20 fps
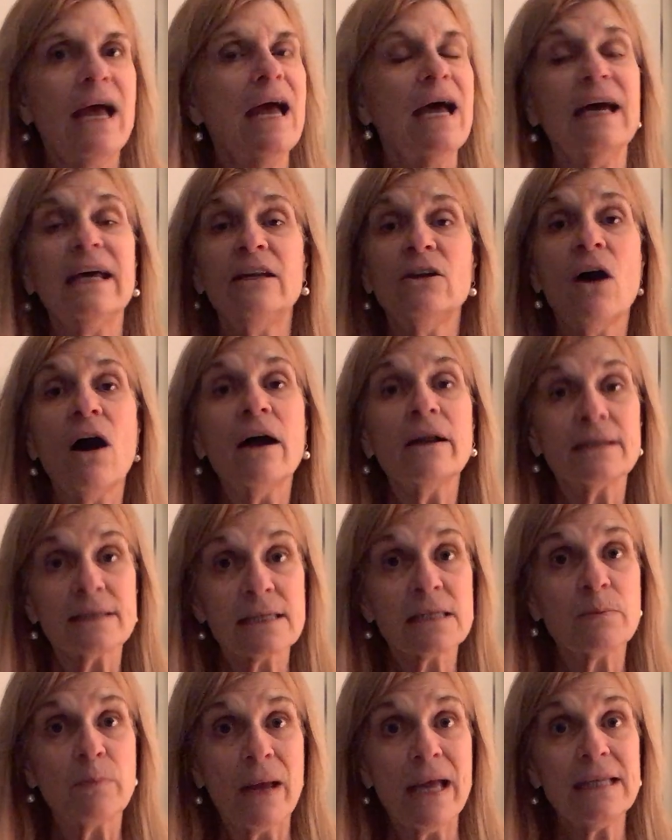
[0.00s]
and not
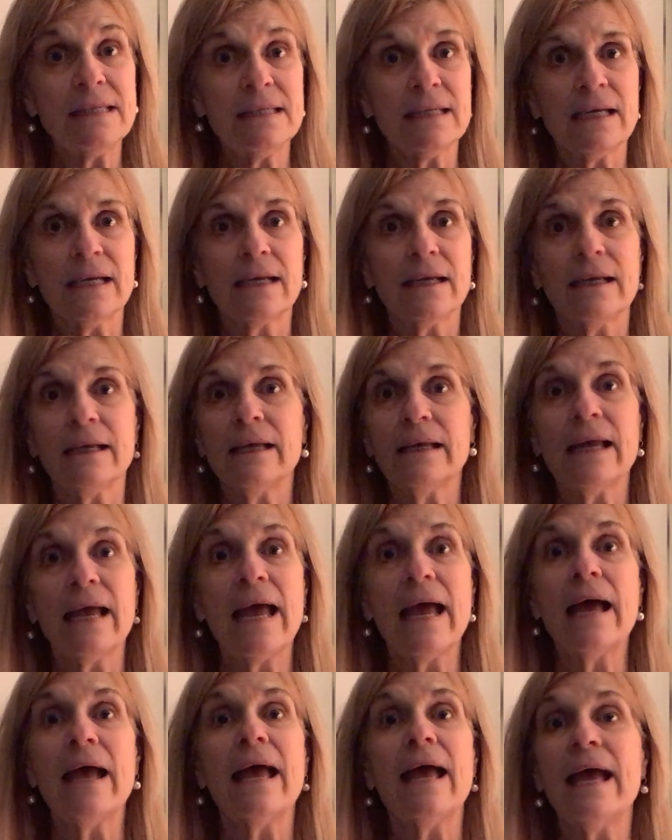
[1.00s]
spending,
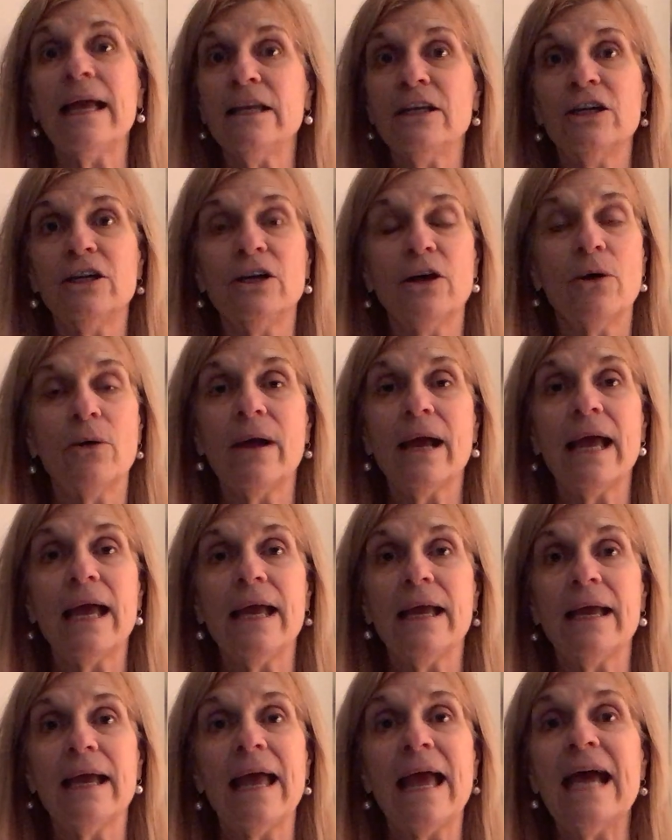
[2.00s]

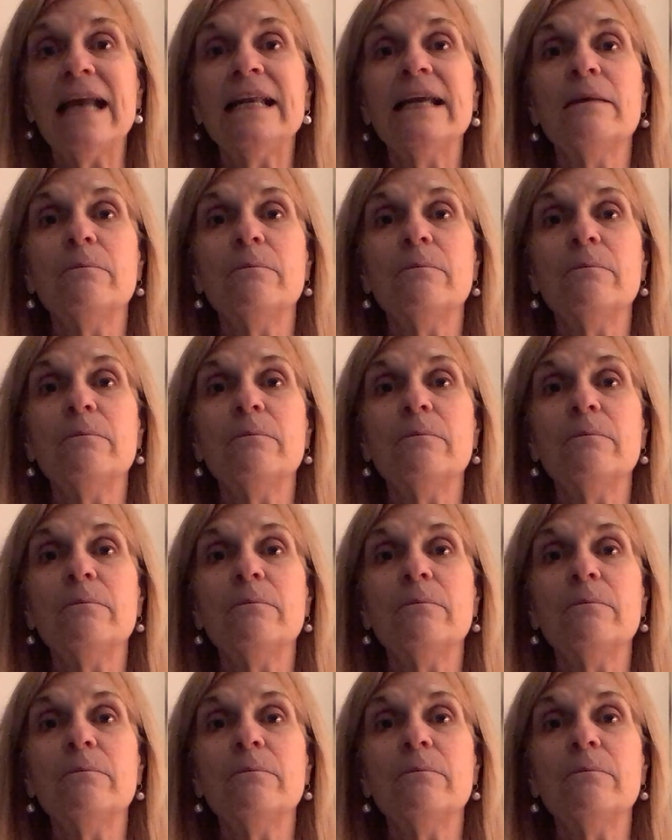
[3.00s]
any